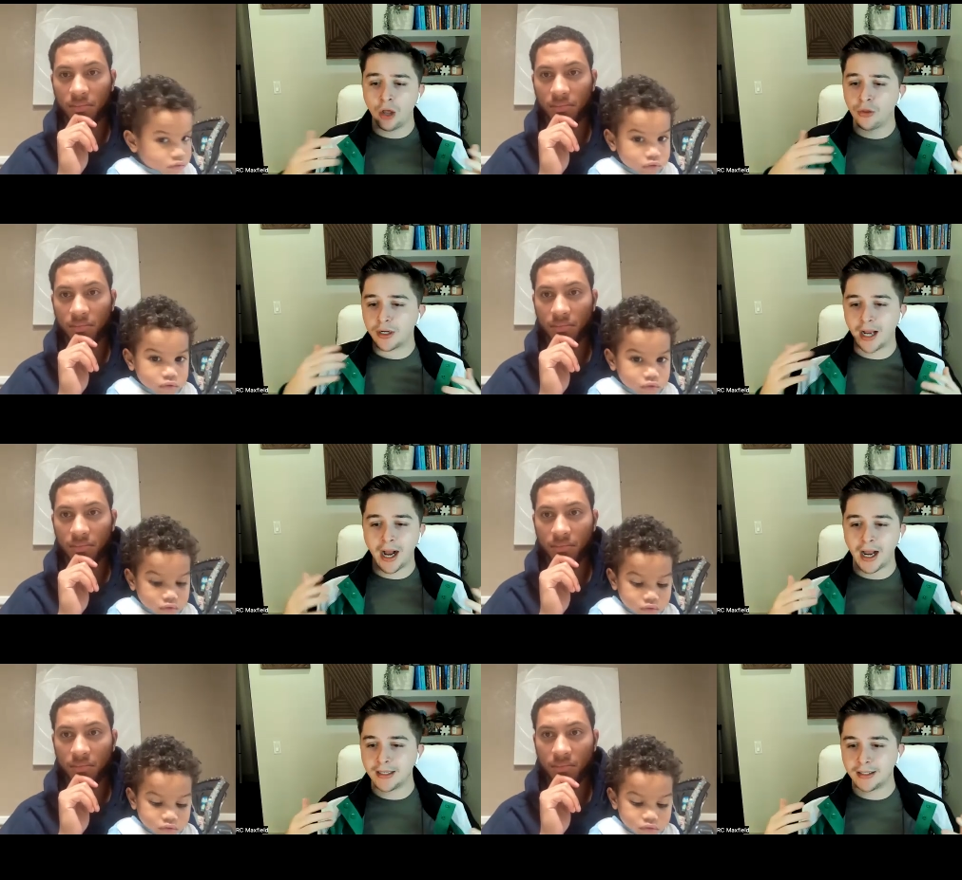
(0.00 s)
Speaker 1: other
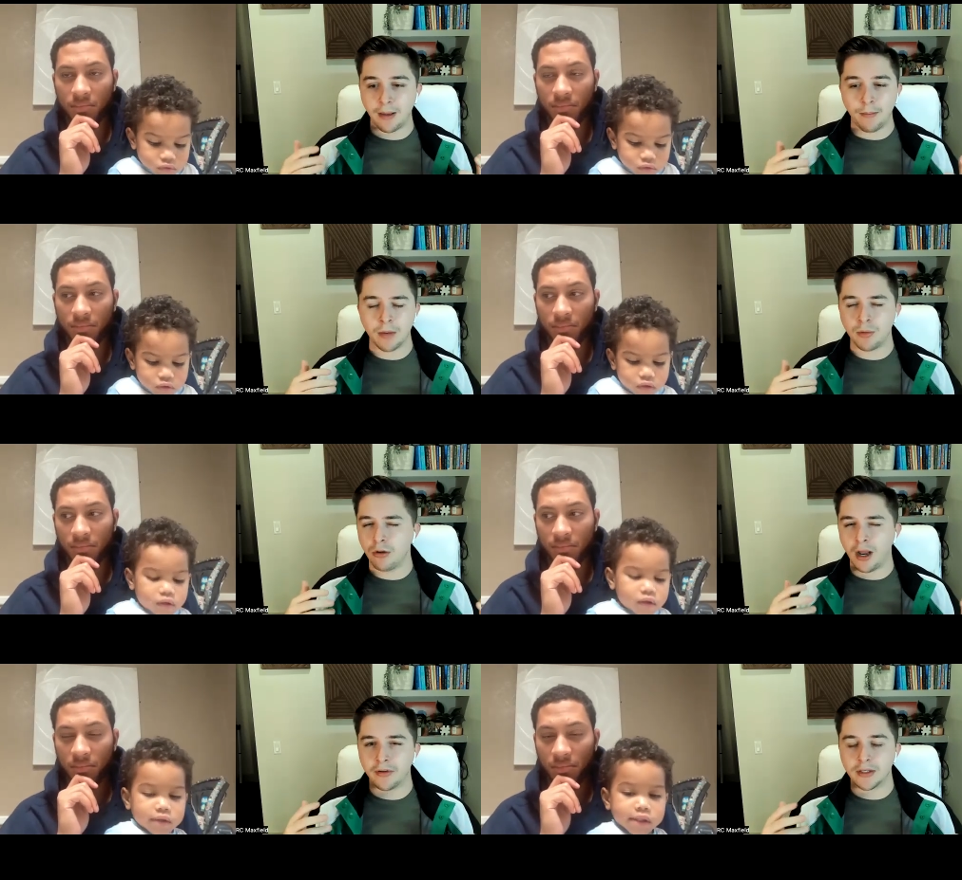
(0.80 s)
guys that maybe
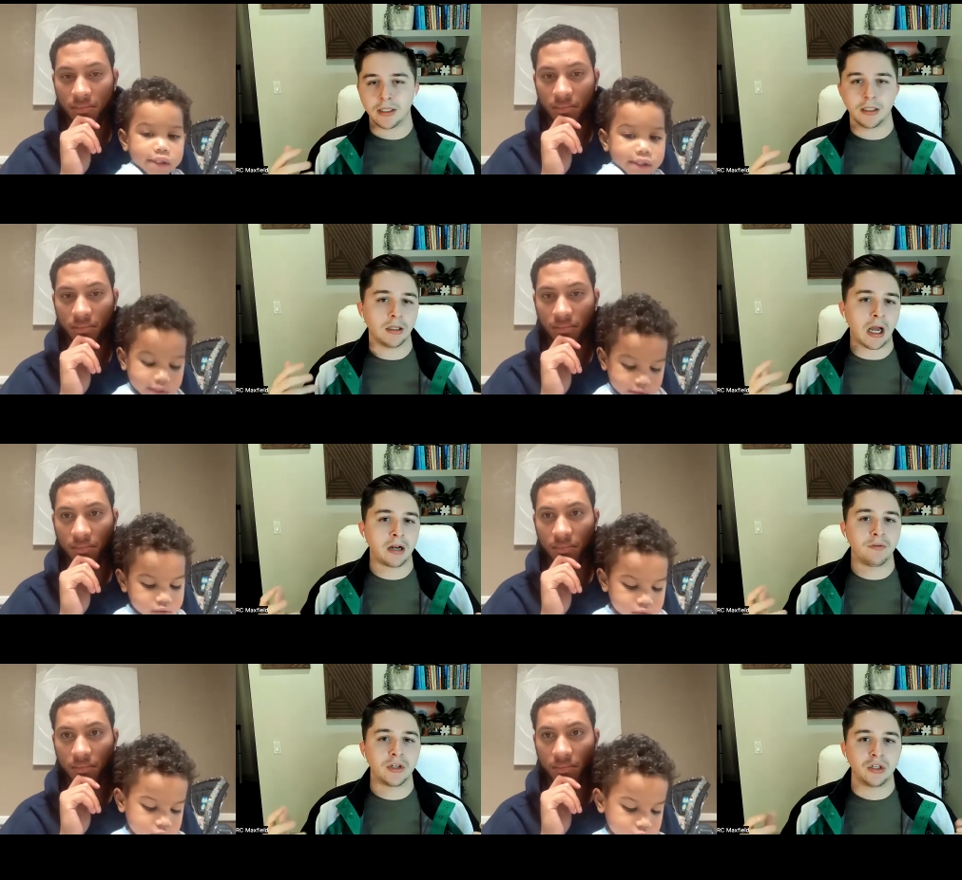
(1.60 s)
you haven't seen a
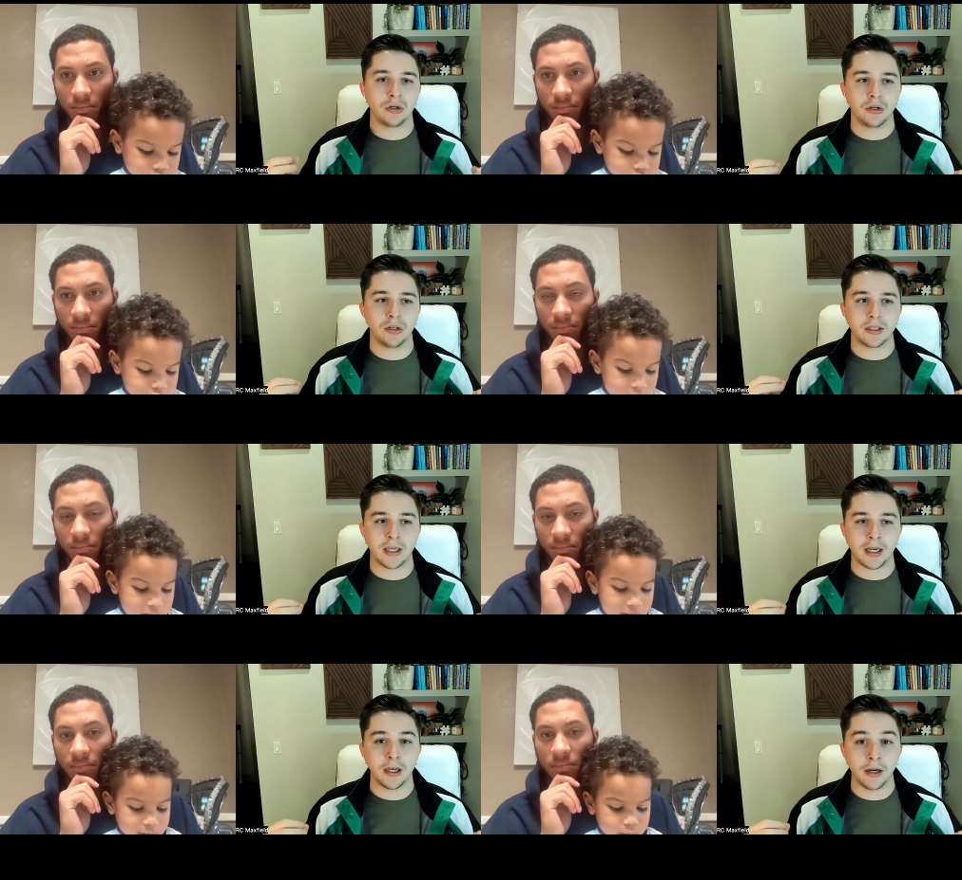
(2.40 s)
lot of this year in the
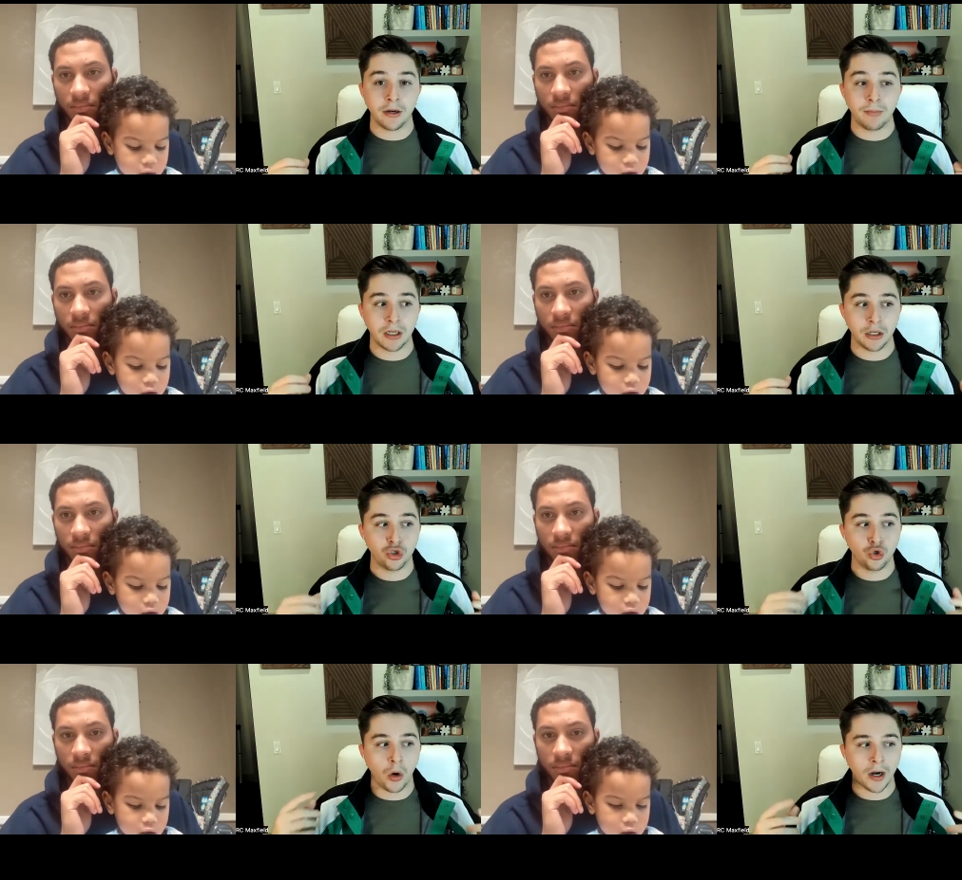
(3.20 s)
secondary
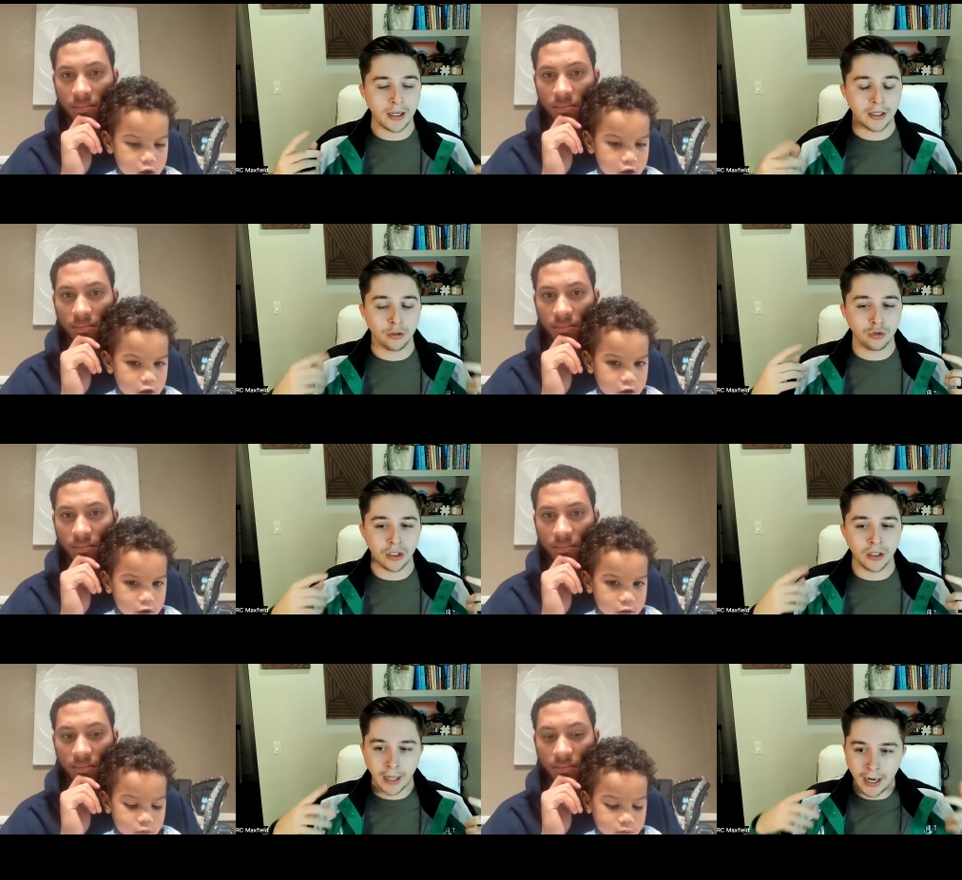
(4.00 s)
because you want to get those
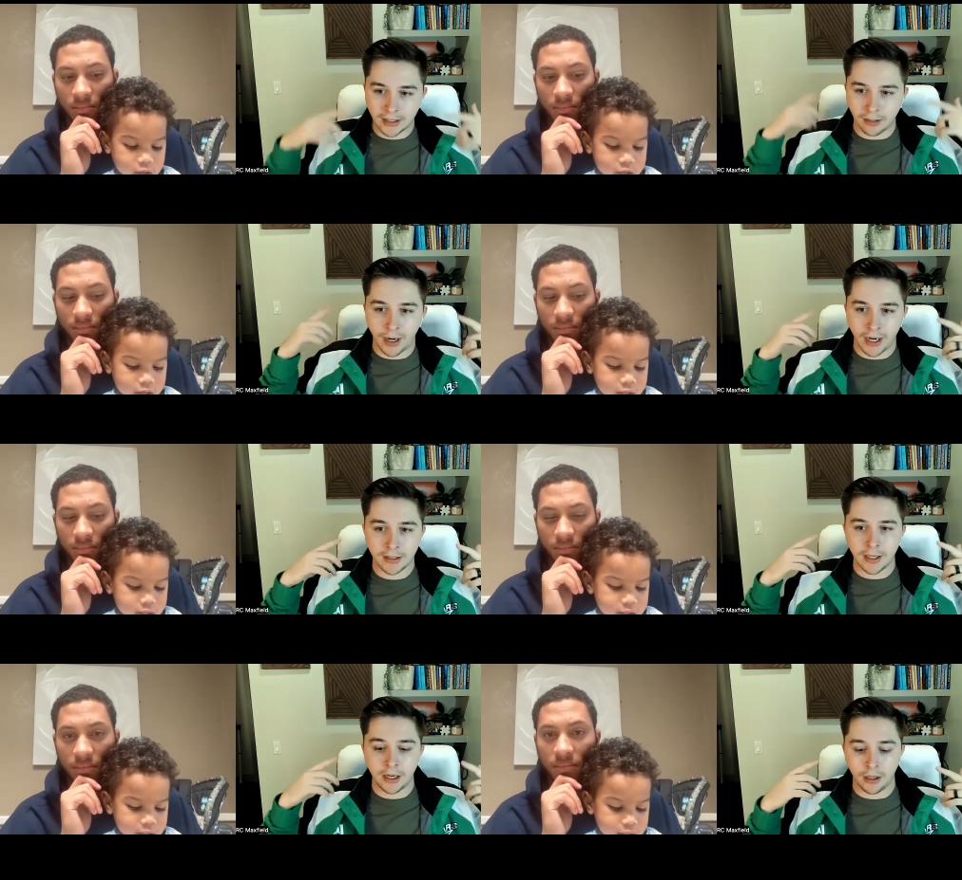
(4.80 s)
young guys the
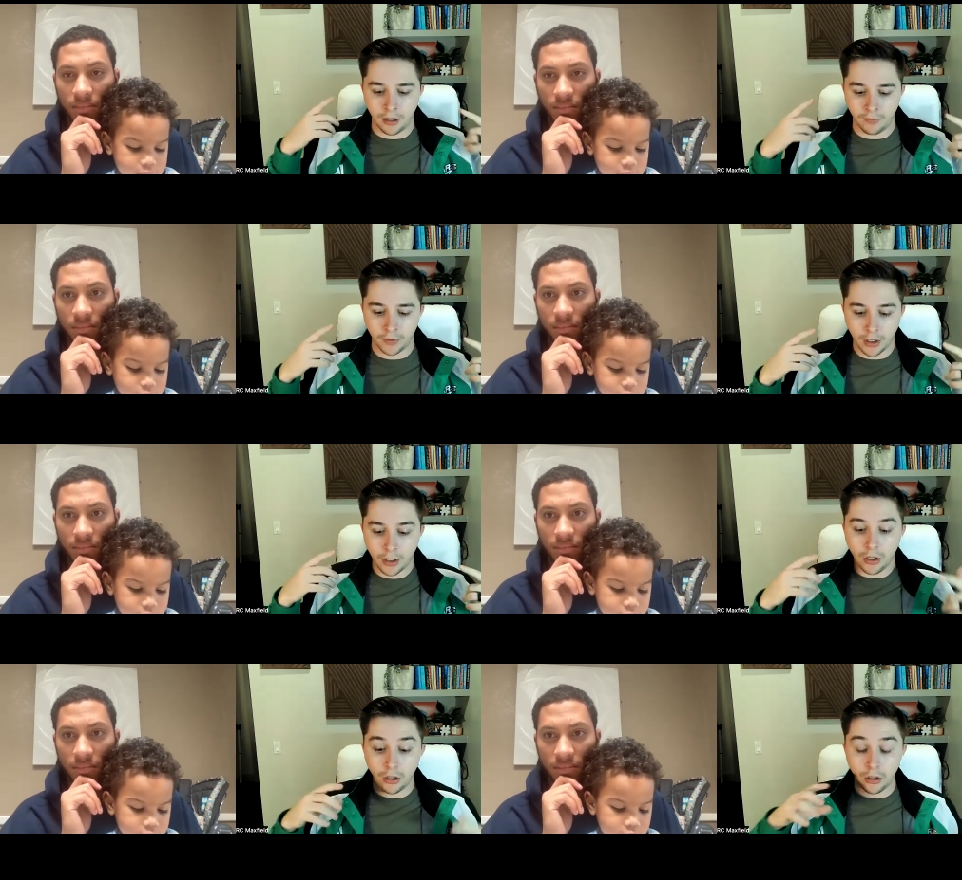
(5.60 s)
mindset of,
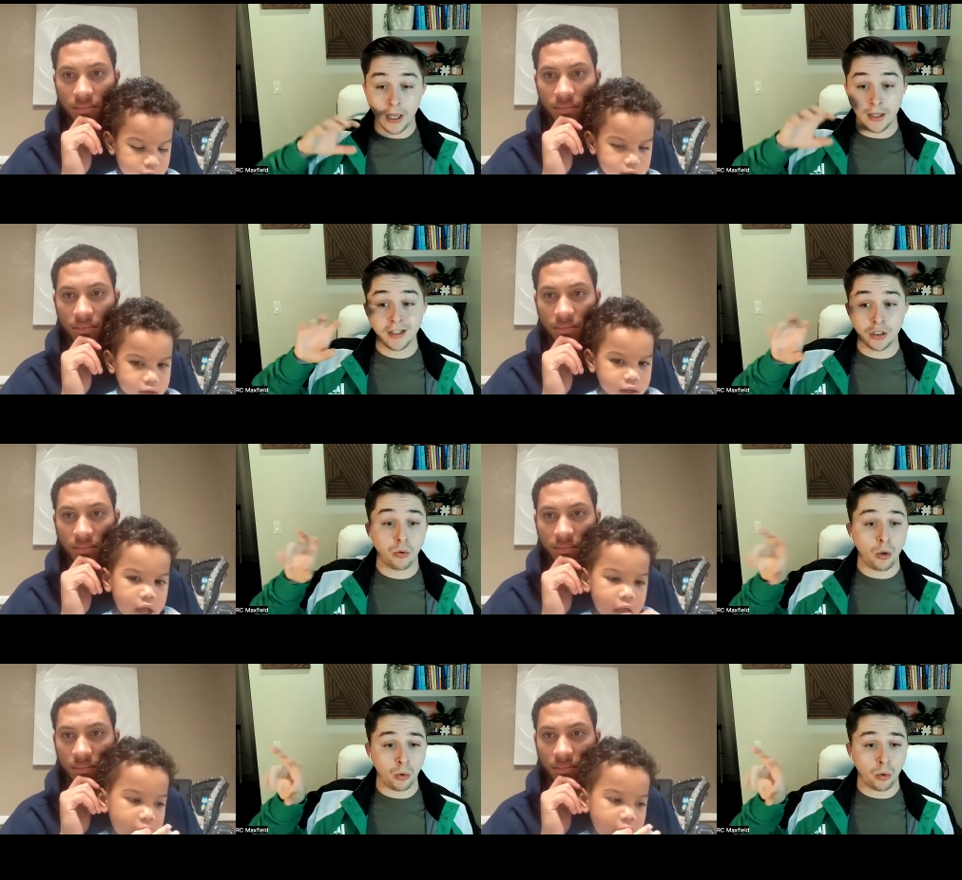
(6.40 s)
hey, this is